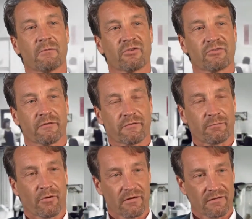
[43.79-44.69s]
which gives
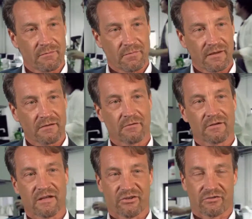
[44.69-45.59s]
policymakers
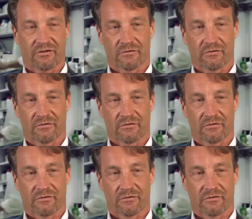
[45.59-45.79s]
on national